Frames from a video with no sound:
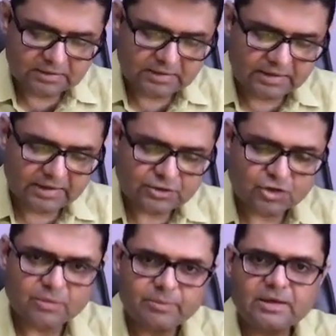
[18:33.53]
The next
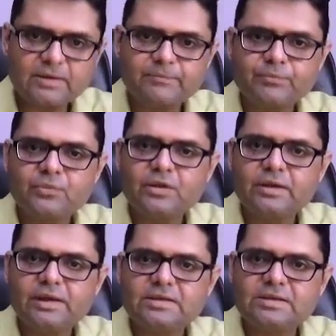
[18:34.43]
topic is